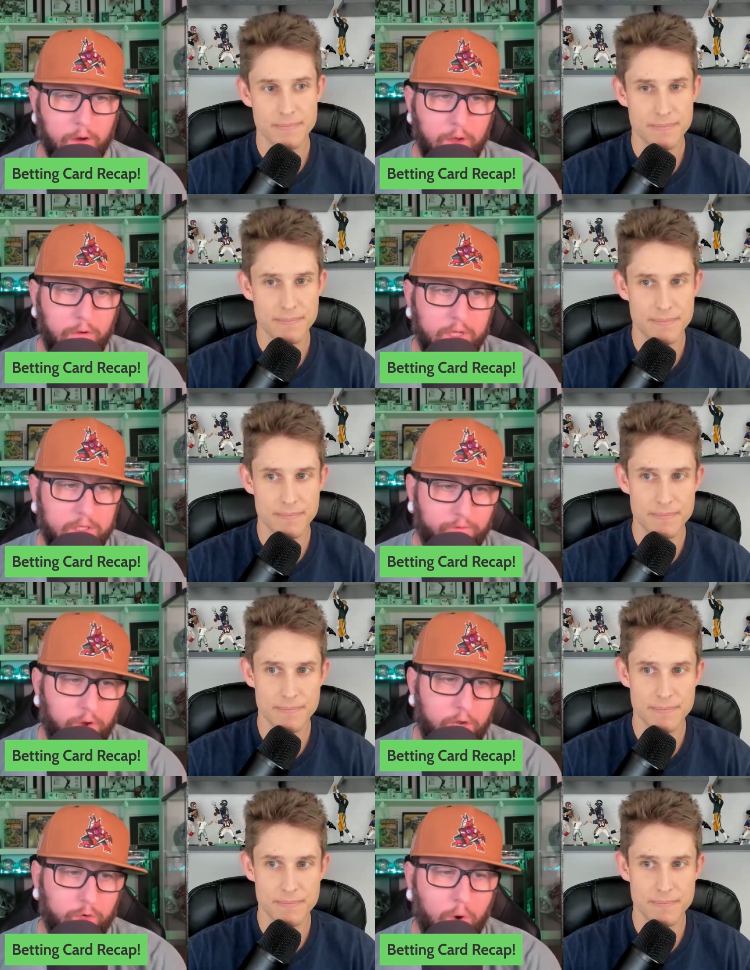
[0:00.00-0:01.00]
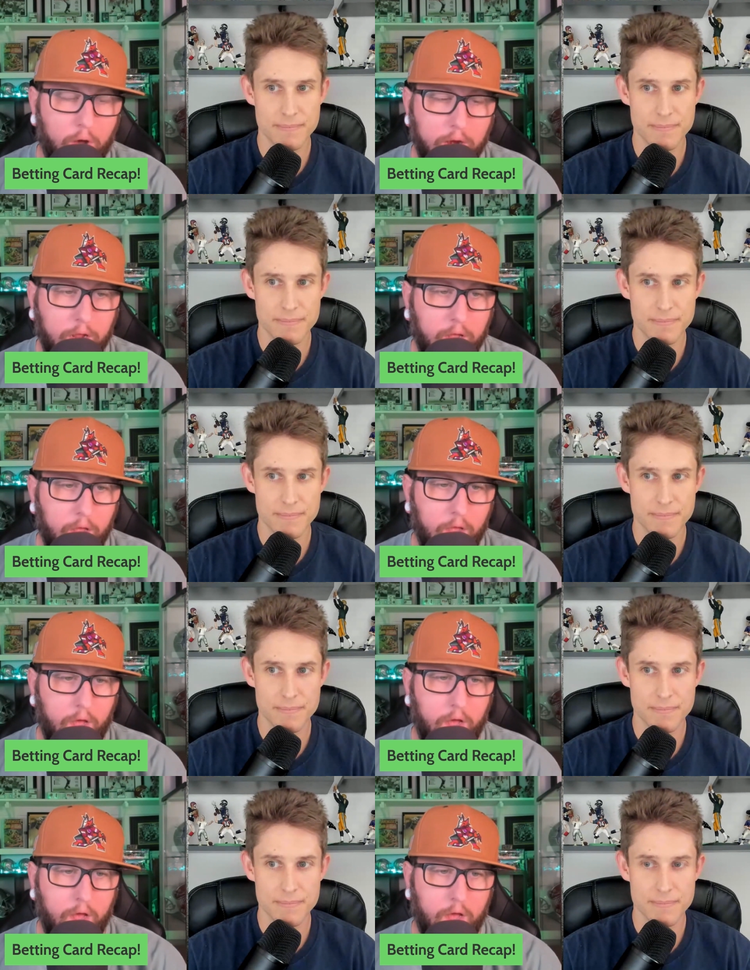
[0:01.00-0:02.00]
Speaker 1: units for each one.
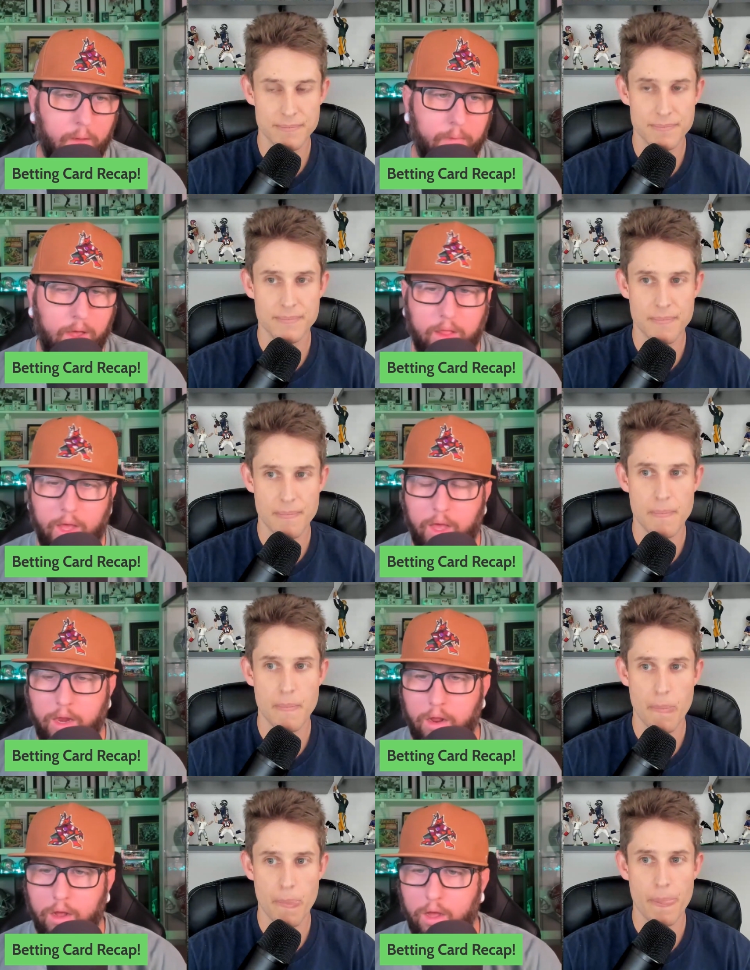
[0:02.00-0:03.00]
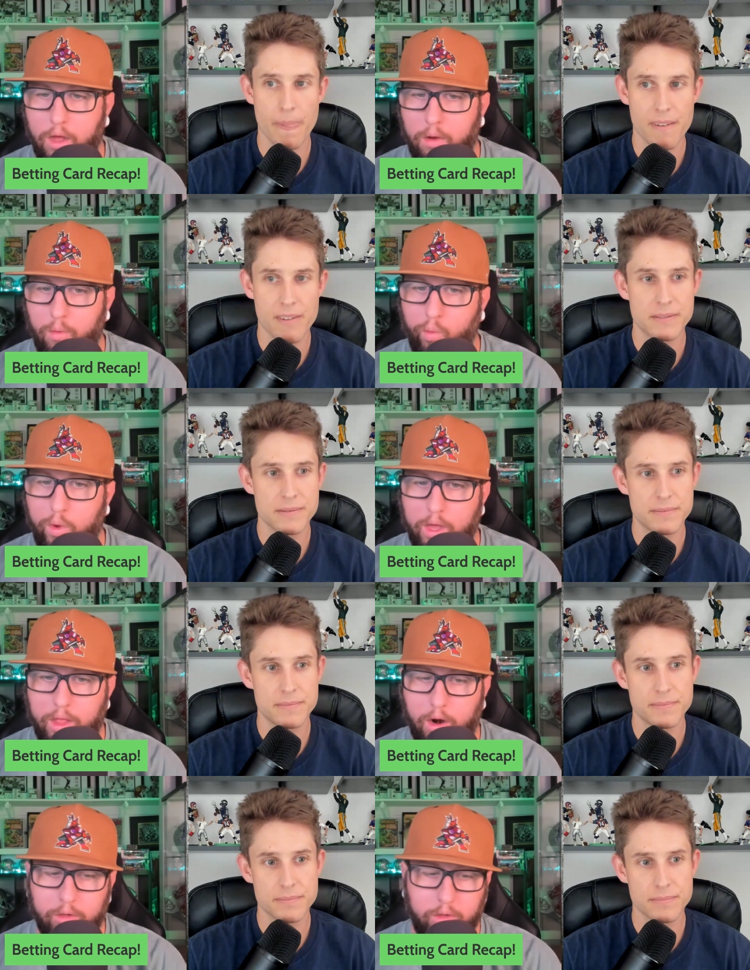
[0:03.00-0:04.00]
Um, and then uh, we and
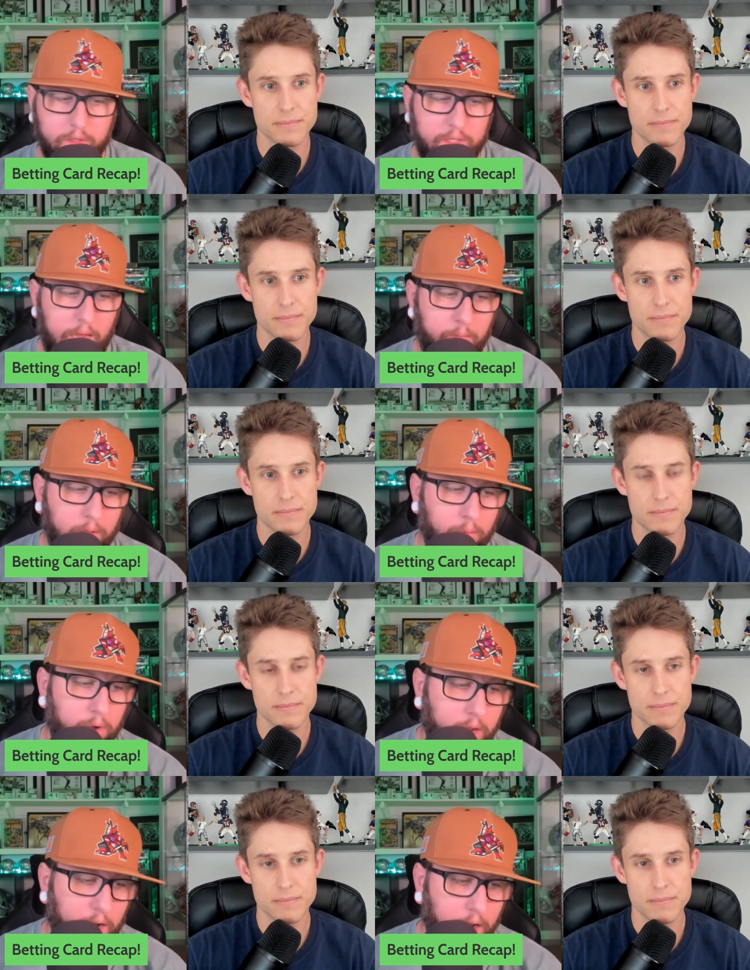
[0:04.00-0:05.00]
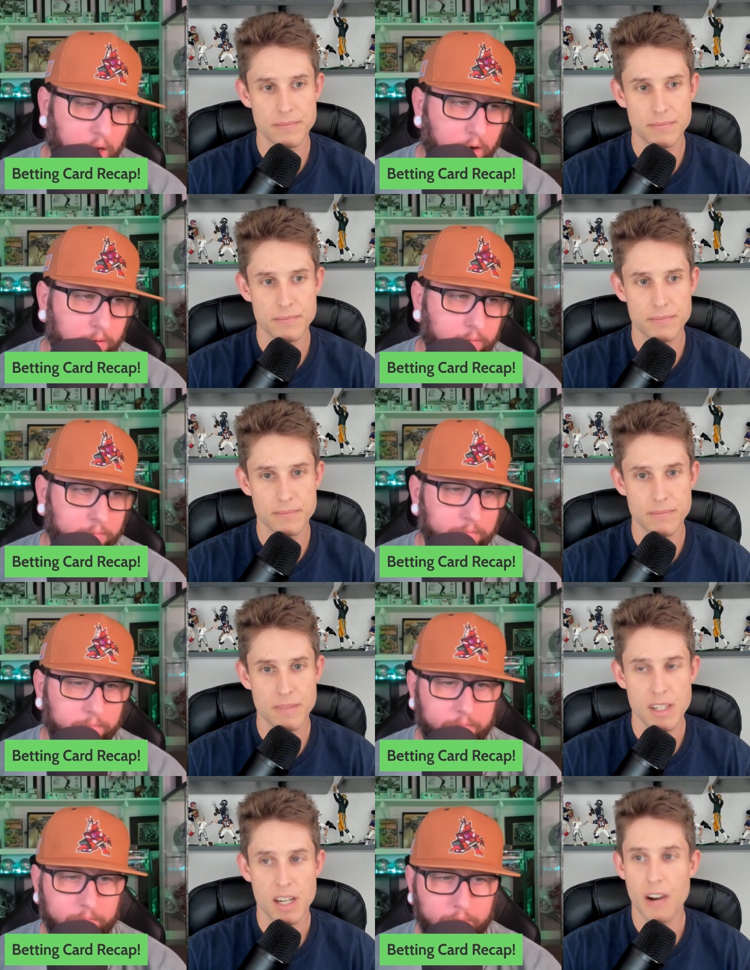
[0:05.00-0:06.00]
then I'll do the same, and then we'll get out of here.
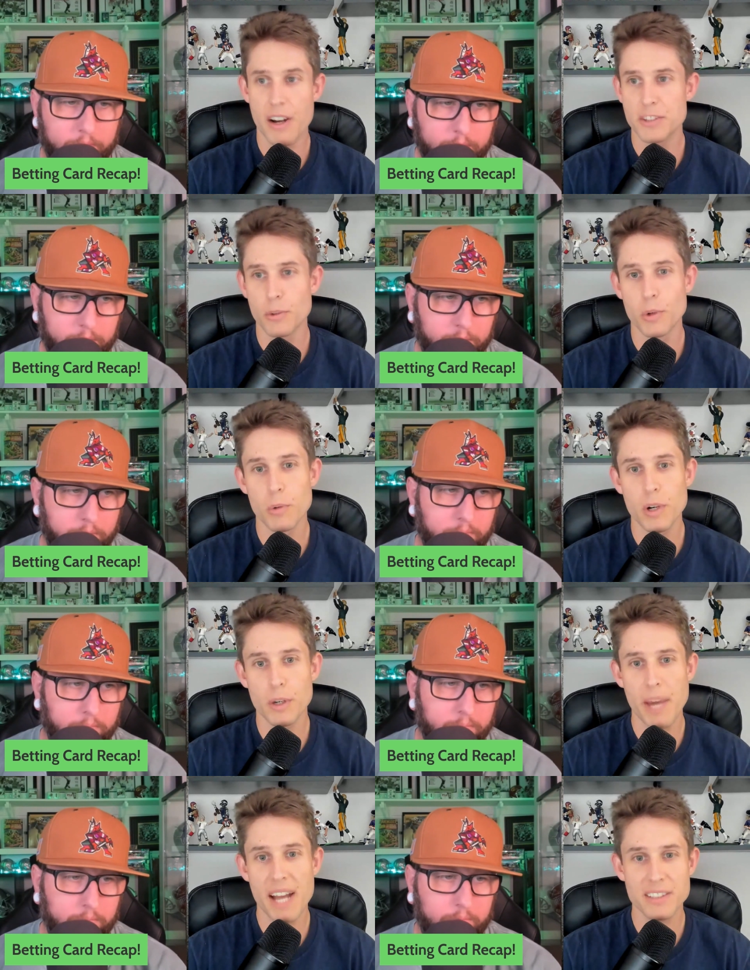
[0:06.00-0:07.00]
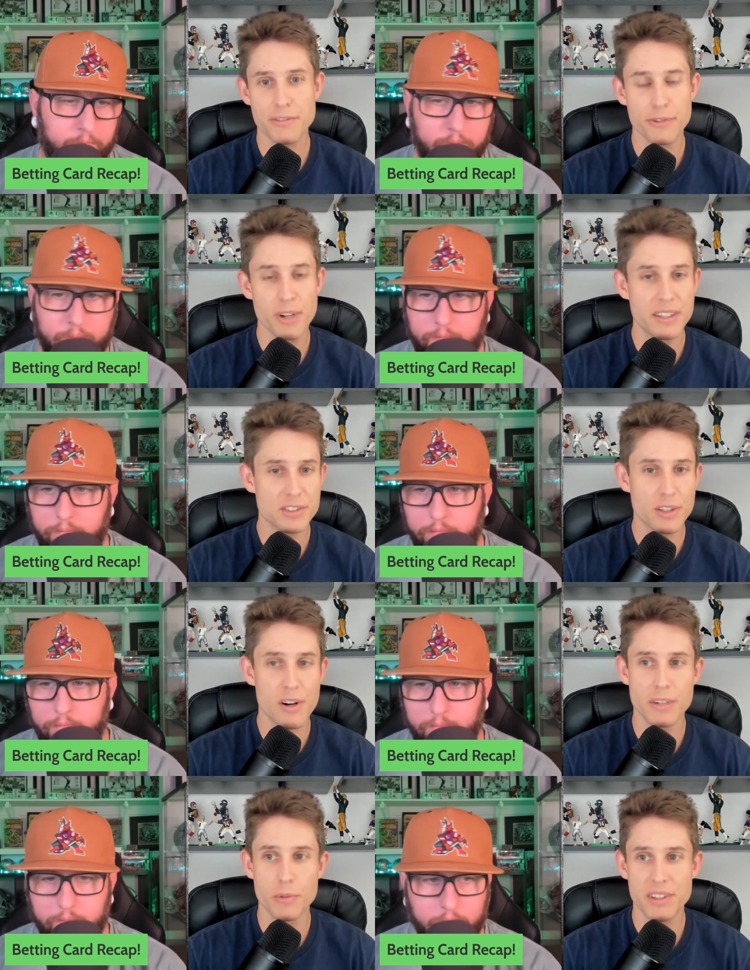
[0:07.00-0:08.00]
Speaker 2: All right, so we'll work back to front,
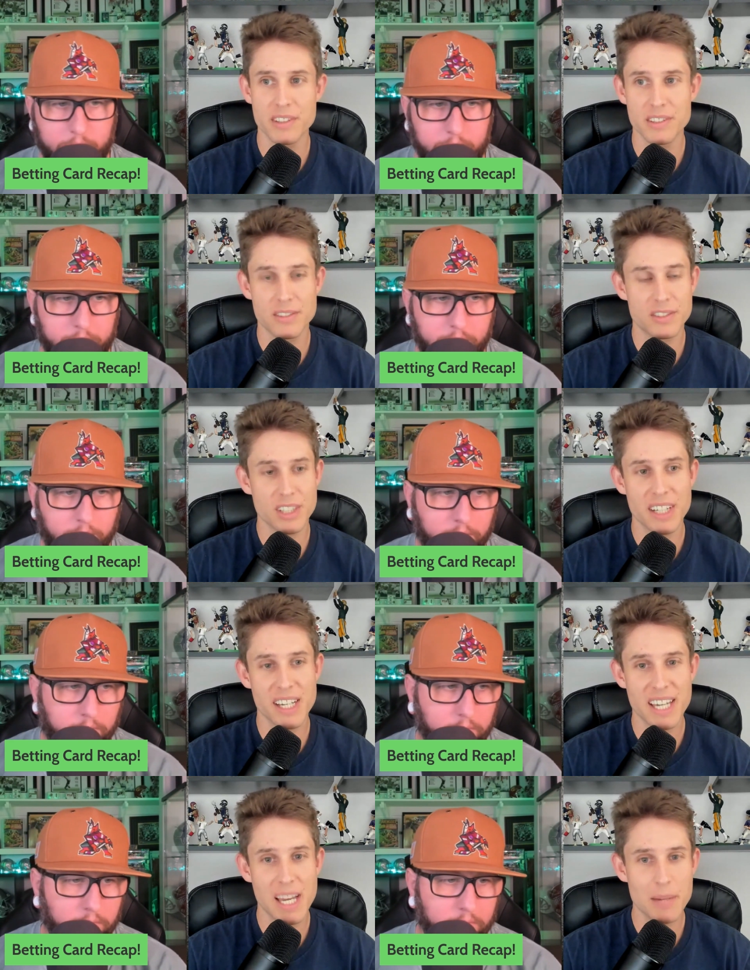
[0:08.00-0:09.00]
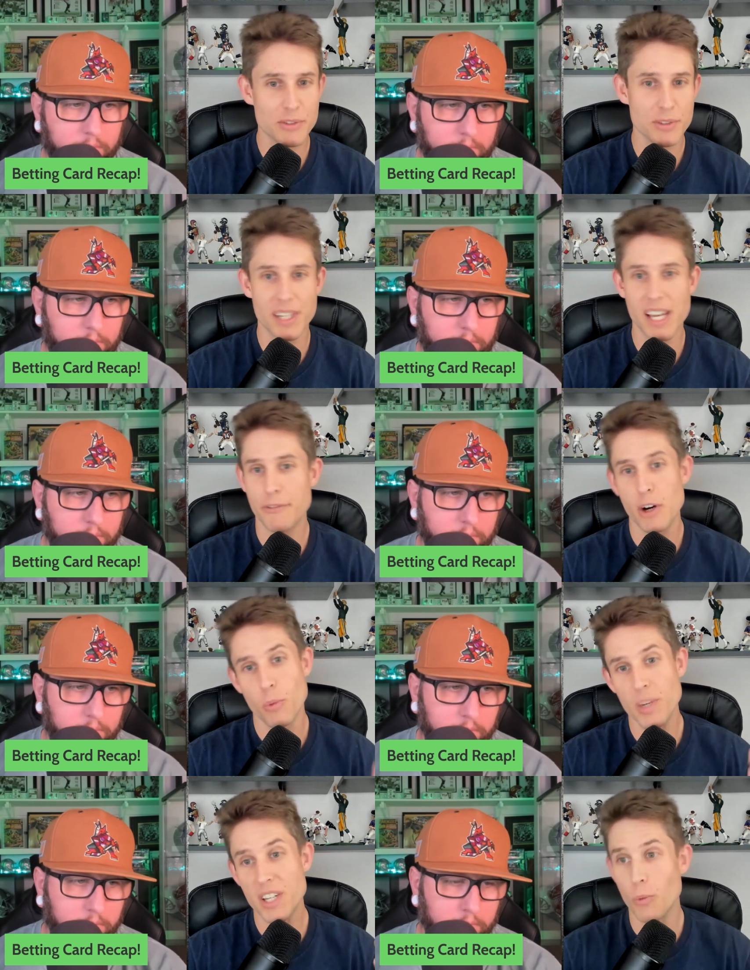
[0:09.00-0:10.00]
starting with the Sunday games for the NFL
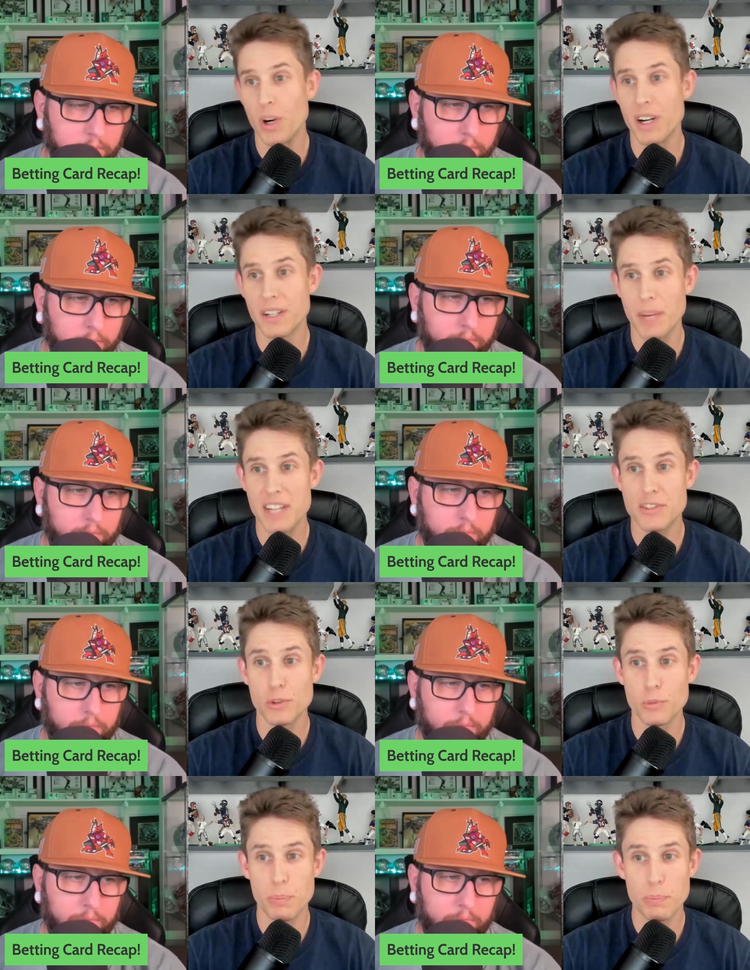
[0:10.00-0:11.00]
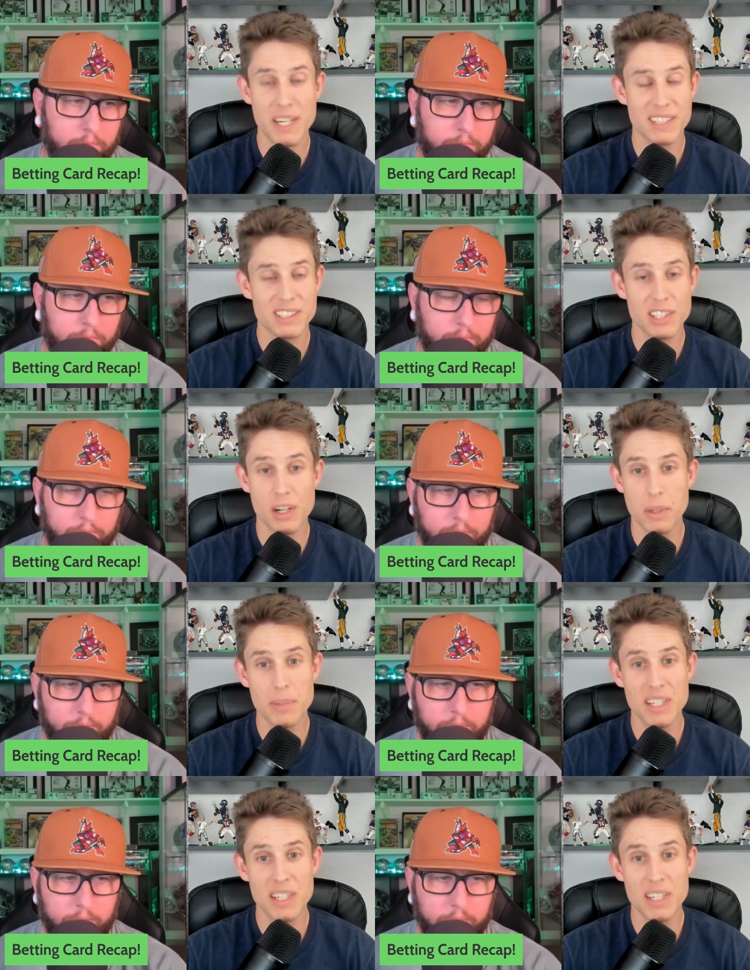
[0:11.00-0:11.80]
Week One. My two picks here. I'm going to be